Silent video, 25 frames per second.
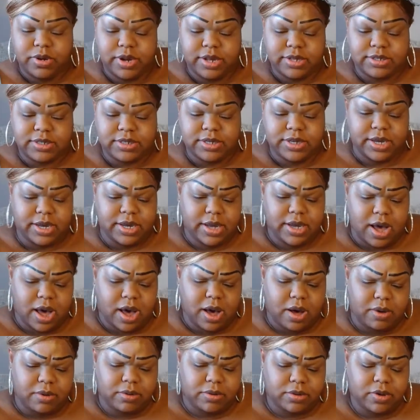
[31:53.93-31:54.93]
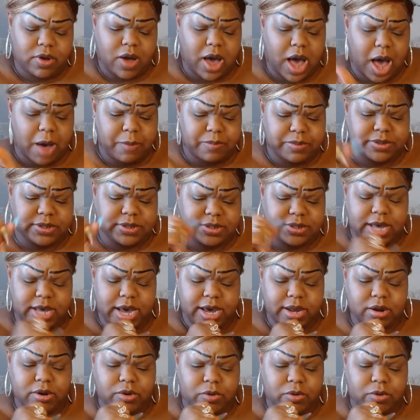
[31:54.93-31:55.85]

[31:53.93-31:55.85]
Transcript: That's seeing y'all your opposite sign